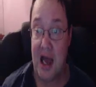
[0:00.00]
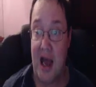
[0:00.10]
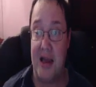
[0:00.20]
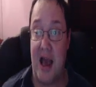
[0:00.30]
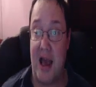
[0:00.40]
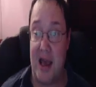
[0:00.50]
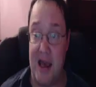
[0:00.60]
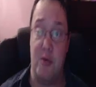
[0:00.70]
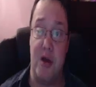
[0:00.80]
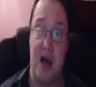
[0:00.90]
and yet
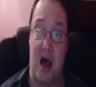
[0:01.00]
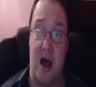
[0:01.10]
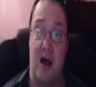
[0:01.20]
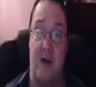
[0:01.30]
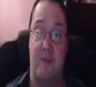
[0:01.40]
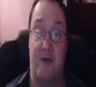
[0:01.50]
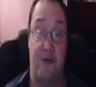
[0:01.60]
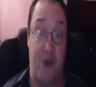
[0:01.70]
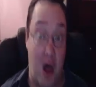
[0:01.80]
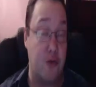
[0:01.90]
here we are at the
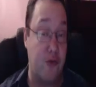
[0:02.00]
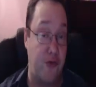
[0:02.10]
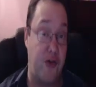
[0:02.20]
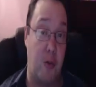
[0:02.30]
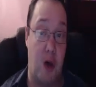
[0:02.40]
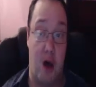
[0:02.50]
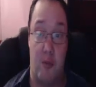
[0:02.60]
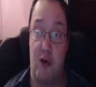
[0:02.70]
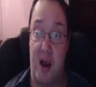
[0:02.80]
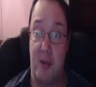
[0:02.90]
final film of the
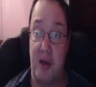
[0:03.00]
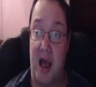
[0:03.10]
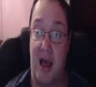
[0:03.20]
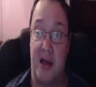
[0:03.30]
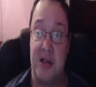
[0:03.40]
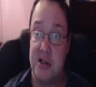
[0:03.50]
premiere.